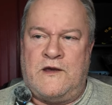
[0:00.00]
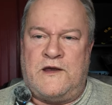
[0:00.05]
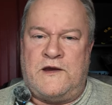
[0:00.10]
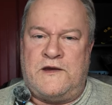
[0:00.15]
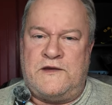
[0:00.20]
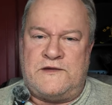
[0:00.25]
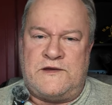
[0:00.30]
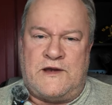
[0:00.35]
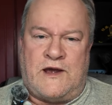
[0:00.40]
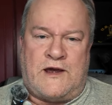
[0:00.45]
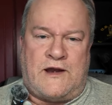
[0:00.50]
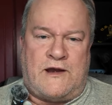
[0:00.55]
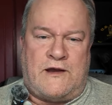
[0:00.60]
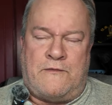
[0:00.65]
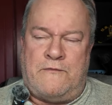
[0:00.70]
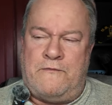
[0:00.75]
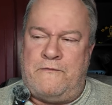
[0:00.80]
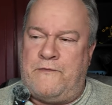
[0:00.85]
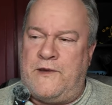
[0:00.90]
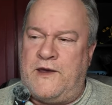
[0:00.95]
It is not
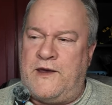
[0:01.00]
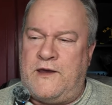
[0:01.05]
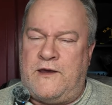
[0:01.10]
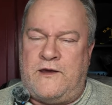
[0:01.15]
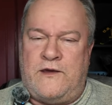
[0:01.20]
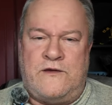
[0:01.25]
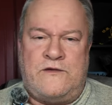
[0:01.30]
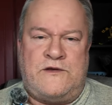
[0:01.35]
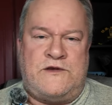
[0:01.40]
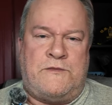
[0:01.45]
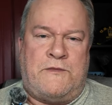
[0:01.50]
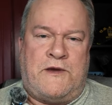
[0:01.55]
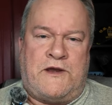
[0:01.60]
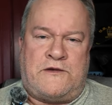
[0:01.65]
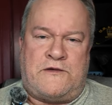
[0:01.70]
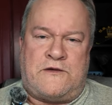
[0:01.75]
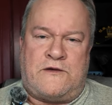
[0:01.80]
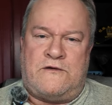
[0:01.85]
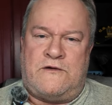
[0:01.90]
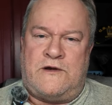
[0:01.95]
a big, huge
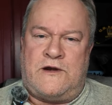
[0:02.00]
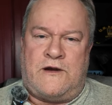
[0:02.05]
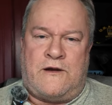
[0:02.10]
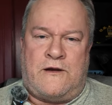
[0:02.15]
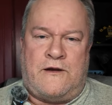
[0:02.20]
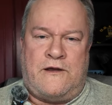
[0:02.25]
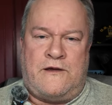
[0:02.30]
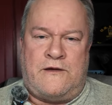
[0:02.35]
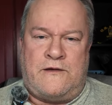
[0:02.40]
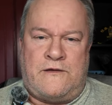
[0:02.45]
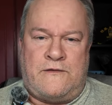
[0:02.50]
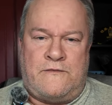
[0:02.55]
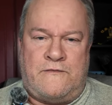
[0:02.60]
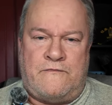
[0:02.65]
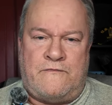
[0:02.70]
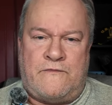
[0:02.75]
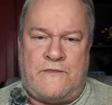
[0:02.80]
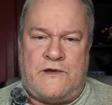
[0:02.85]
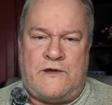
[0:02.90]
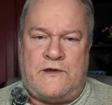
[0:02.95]
metro area,
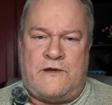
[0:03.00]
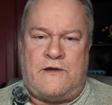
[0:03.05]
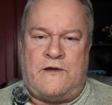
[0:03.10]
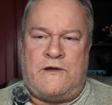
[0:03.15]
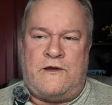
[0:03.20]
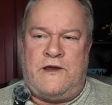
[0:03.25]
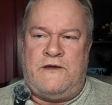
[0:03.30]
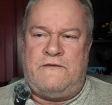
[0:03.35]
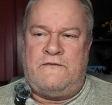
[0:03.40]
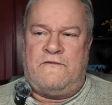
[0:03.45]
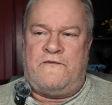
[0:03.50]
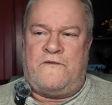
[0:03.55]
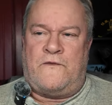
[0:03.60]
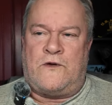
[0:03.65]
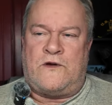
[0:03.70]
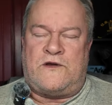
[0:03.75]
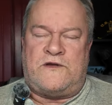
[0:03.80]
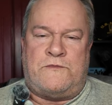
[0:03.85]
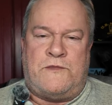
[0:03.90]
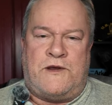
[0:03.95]
uh, even
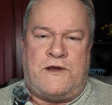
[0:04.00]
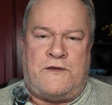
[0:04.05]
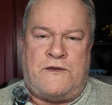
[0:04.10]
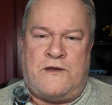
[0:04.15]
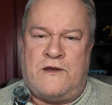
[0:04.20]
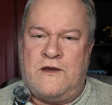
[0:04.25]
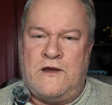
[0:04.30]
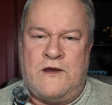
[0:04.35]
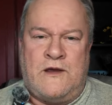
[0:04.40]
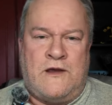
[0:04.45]
Fort Smith.